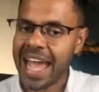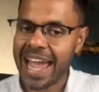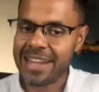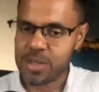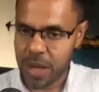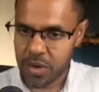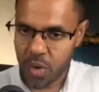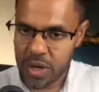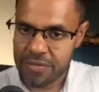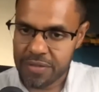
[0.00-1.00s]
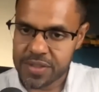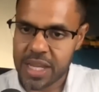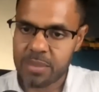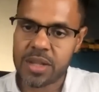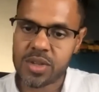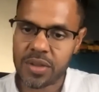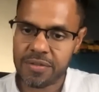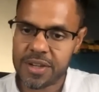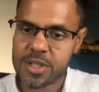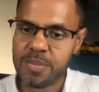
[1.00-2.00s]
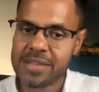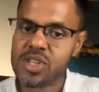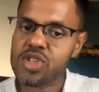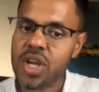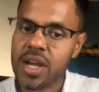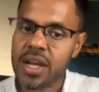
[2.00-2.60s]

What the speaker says: and spend only 15 minutes on the first passage,